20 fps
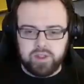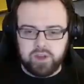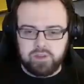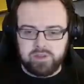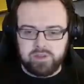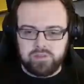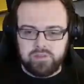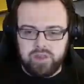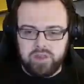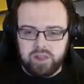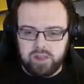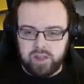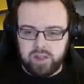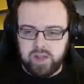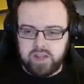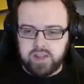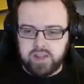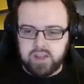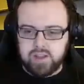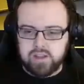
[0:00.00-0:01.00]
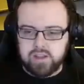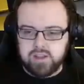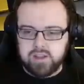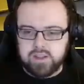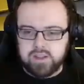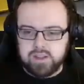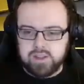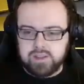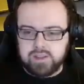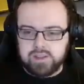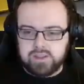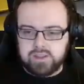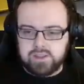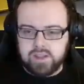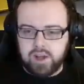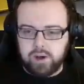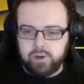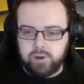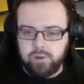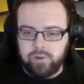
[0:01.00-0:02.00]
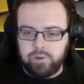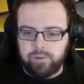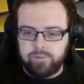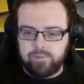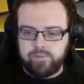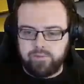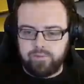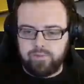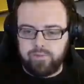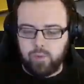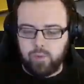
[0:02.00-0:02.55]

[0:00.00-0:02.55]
what those feel like. So,